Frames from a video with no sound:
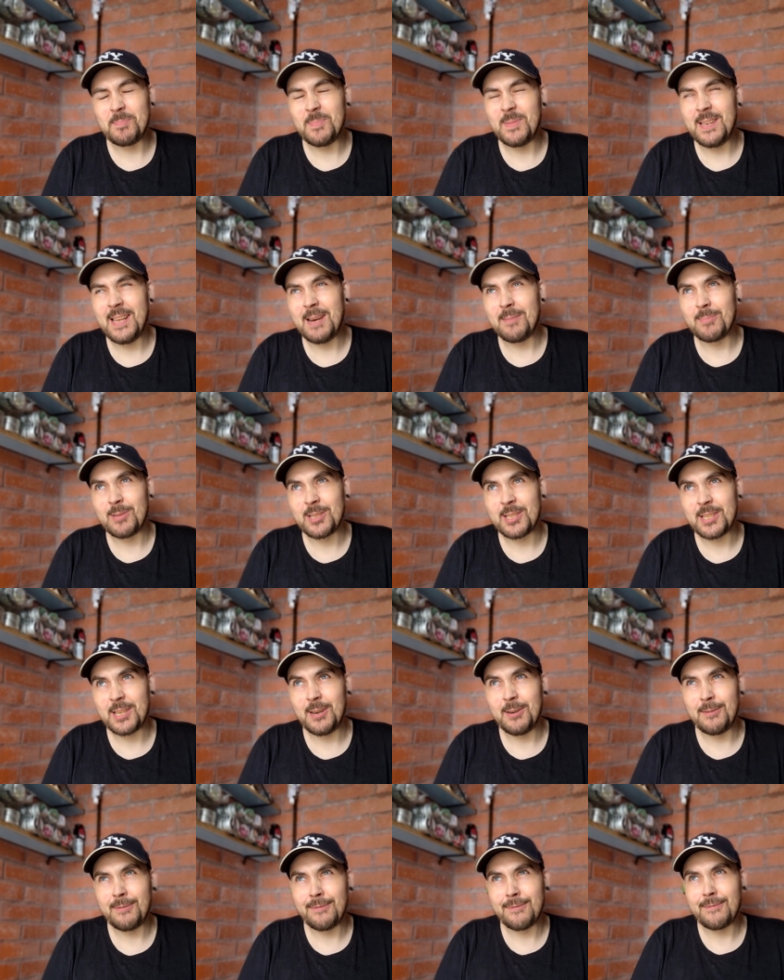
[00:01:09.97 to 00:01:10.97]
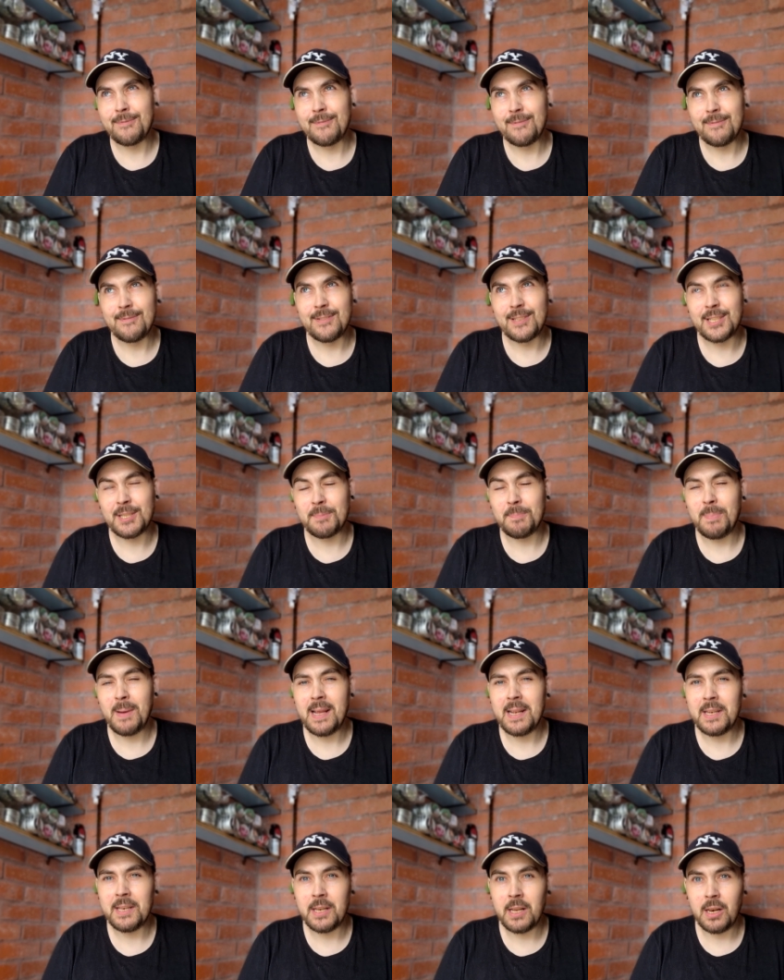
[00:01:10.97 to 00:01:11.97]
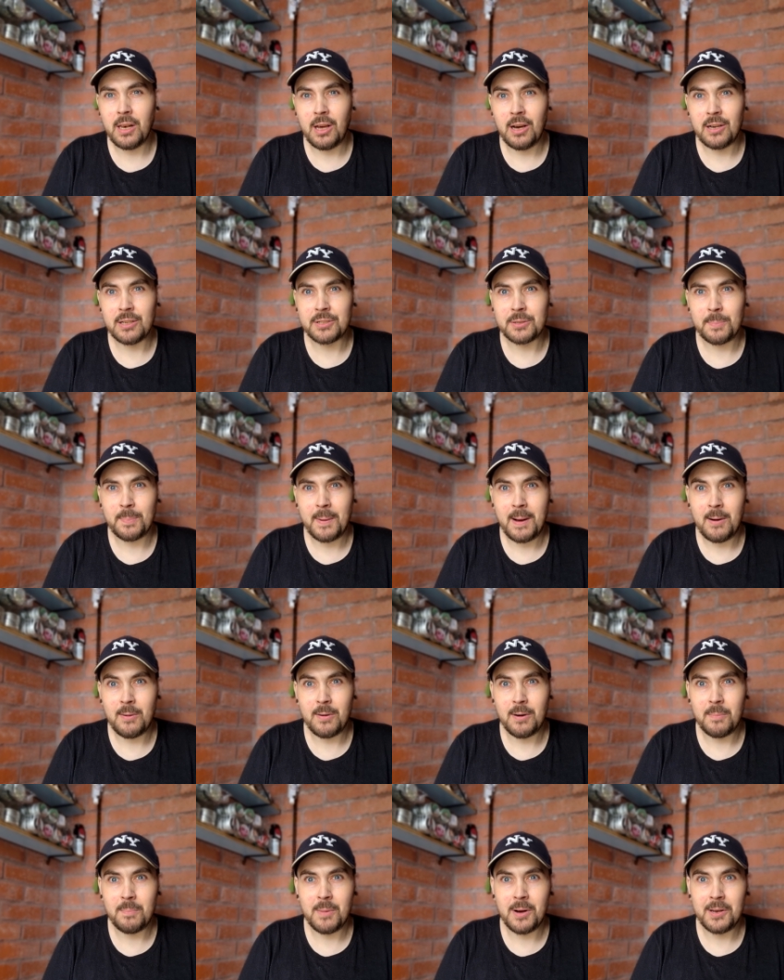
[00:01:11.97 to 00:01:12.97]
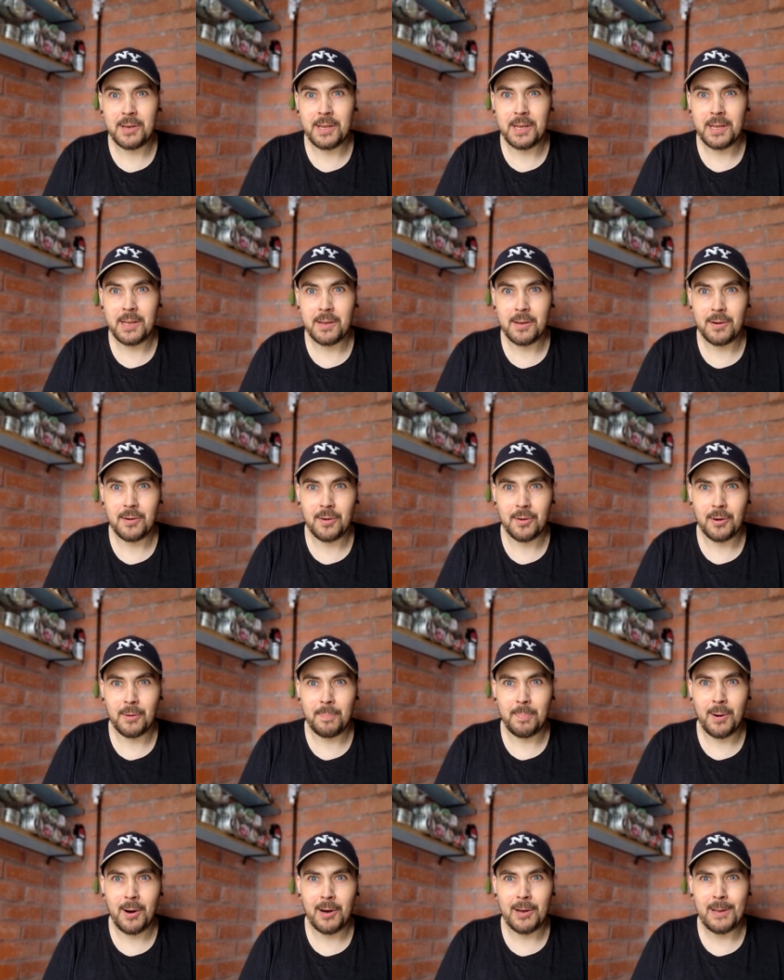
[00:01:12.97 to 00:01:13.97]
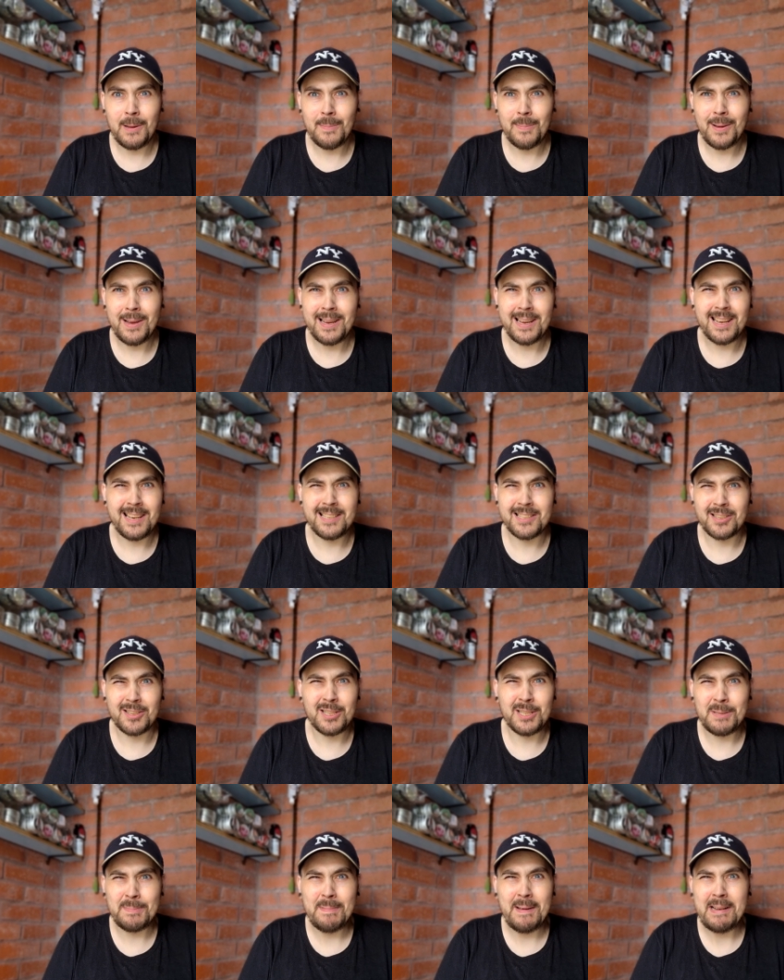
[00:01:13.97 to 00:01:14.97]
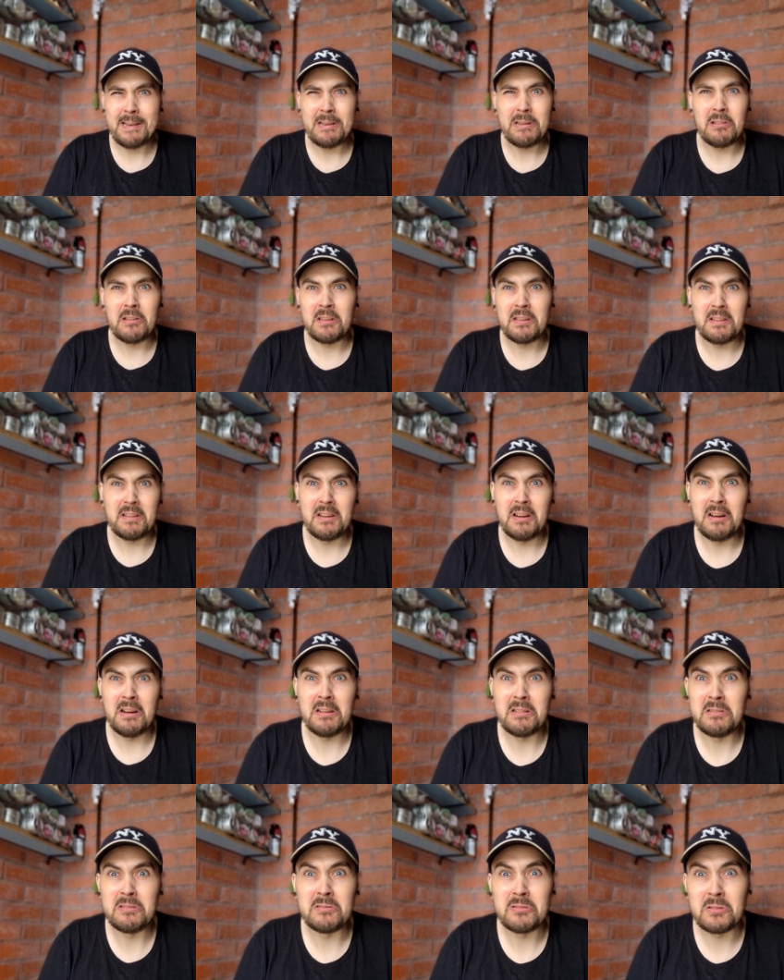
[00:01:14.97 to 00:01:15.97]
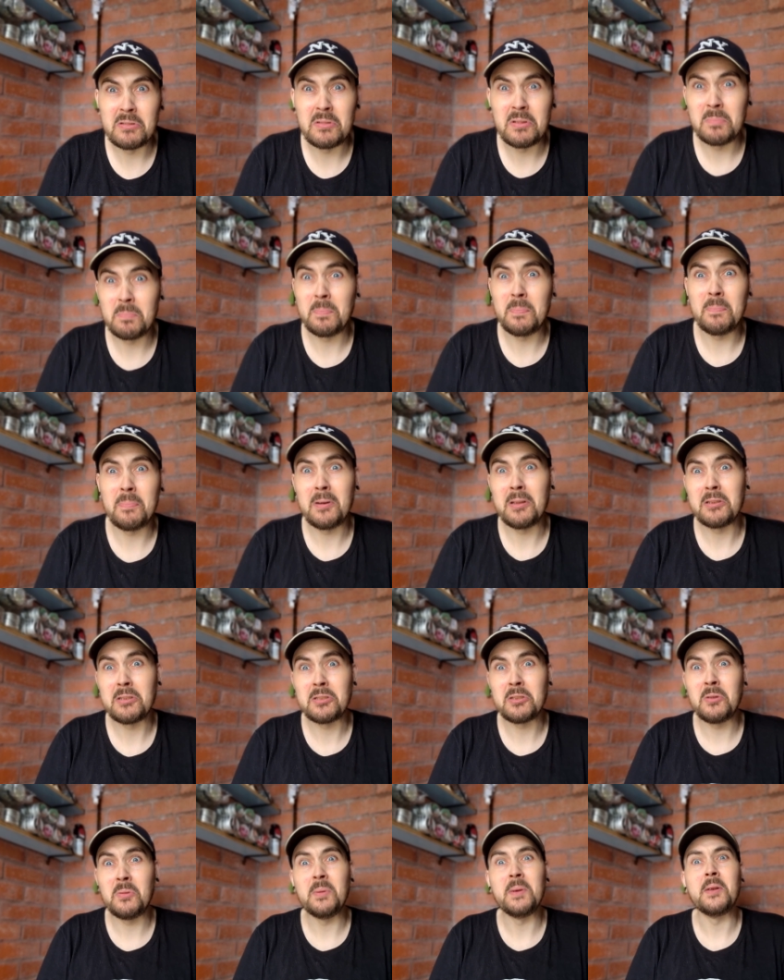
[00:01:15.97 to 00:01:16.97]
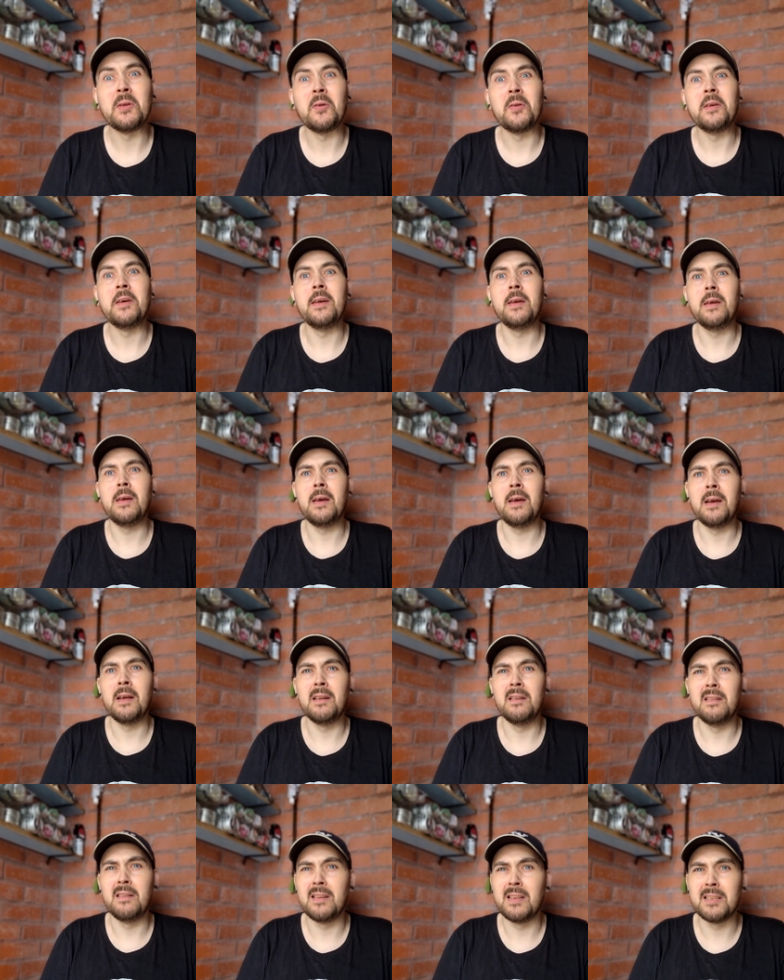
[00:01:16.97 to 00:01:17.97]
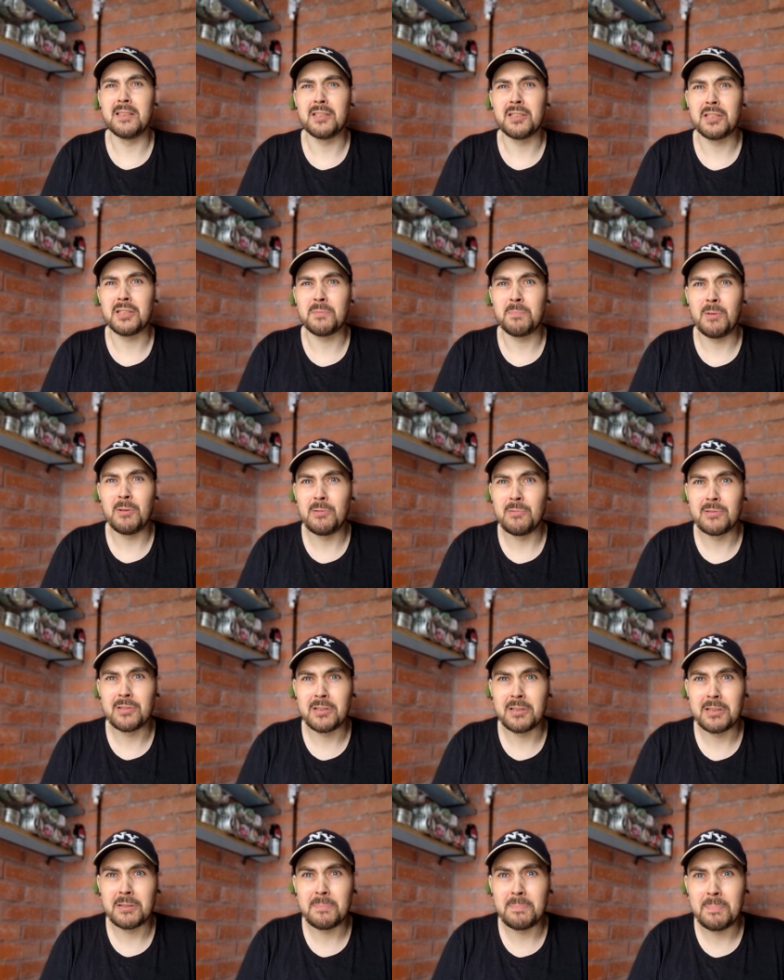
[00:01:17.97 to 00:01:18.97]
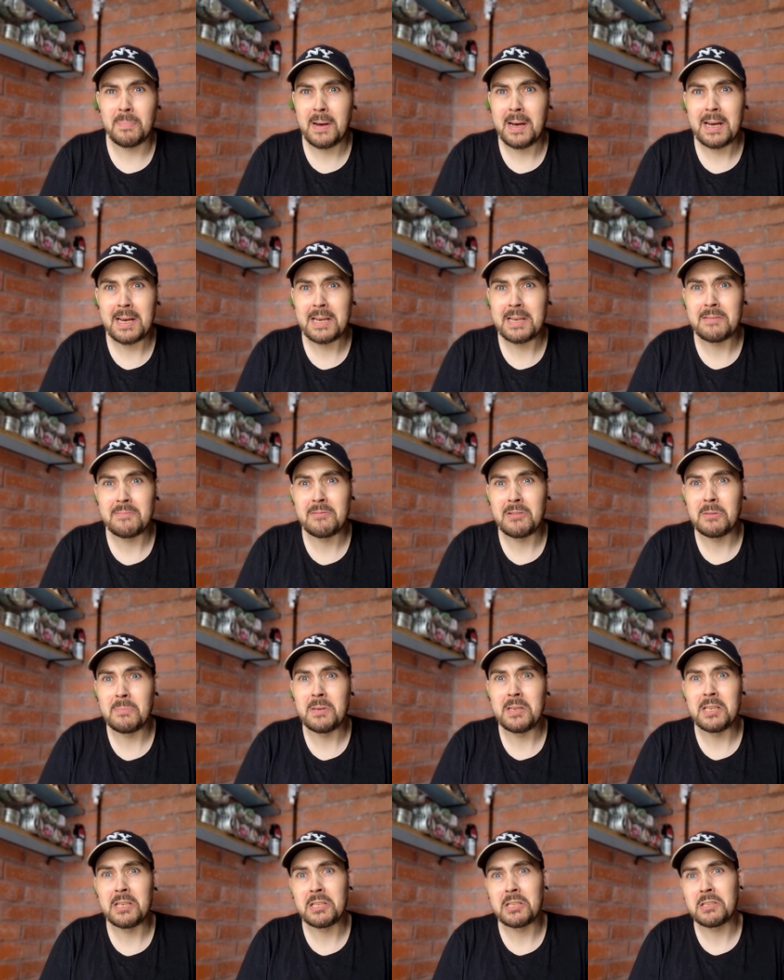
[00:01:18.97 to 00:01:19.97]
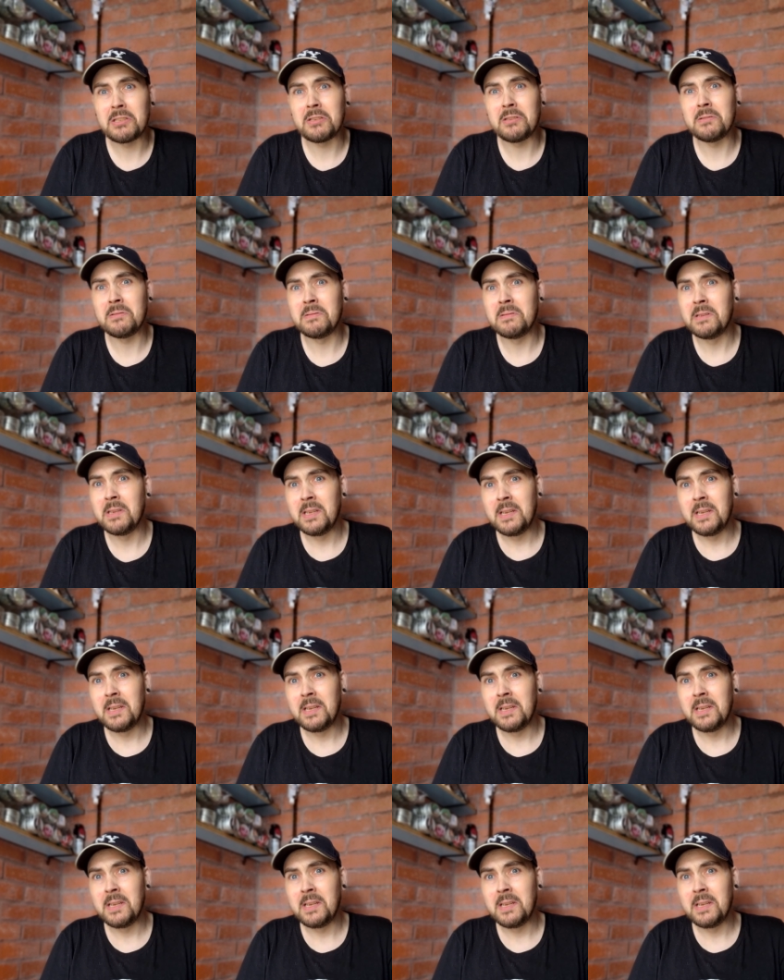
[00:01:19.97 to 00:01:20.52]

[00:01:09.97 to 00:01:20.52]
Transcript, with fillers: let myself spend a large amount of money on a pipe in case I spend like a hundred plus quid on it and it smokes like a bag of rubbish. So